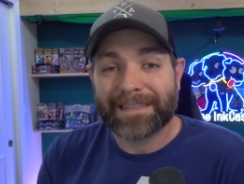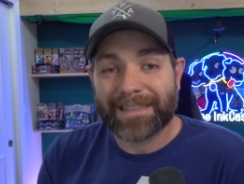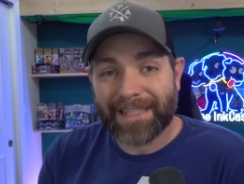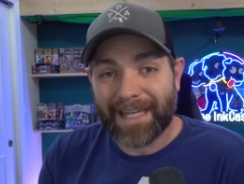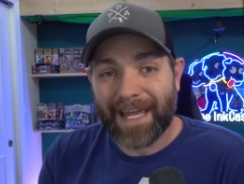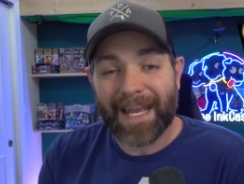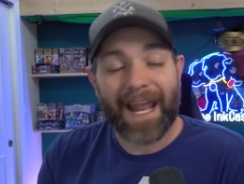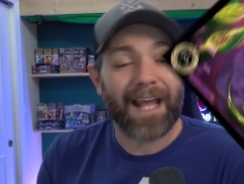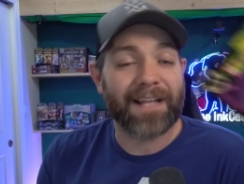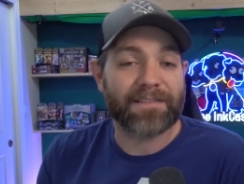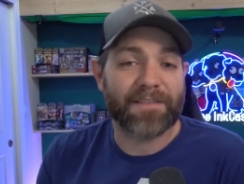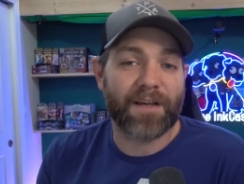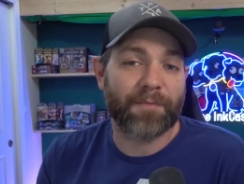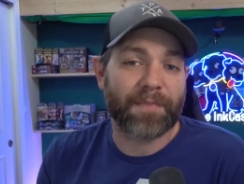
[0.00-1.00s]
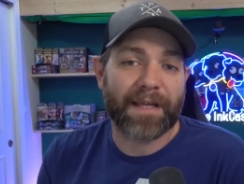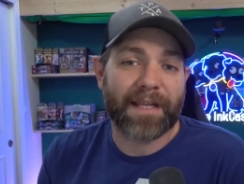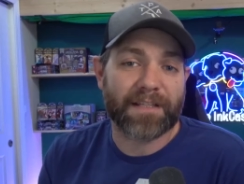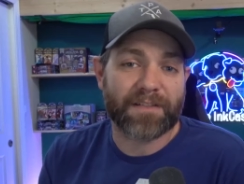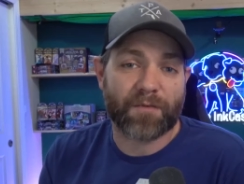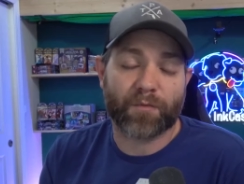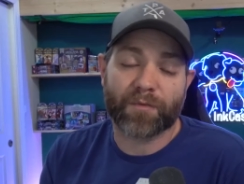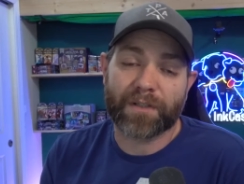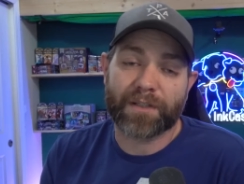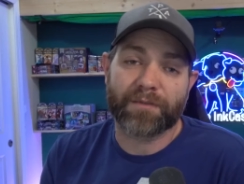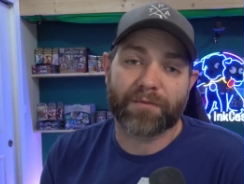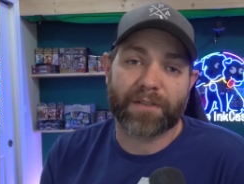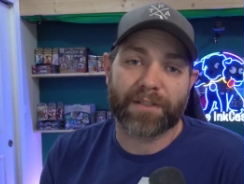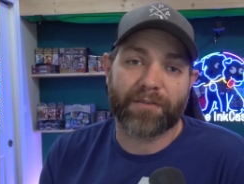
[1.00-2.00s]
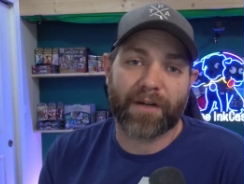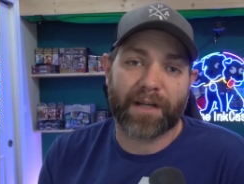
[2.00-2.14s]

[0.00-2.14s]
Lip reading: Yeah, it adds up, and it's a really, really great